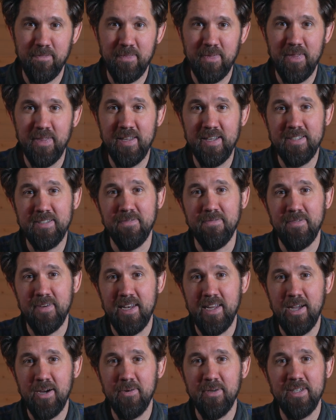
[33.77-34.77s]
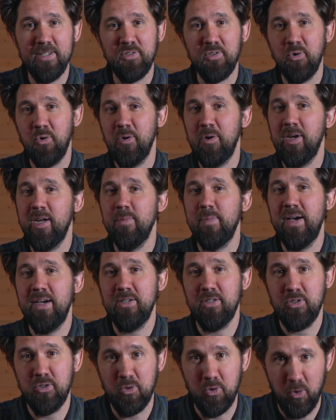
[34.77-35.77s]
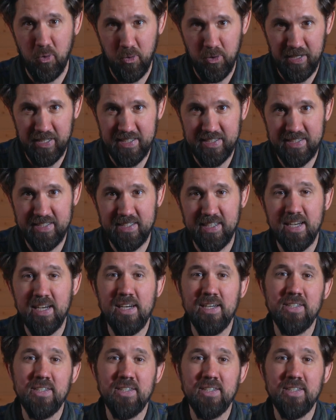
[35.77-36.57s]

This video is talking about toilets,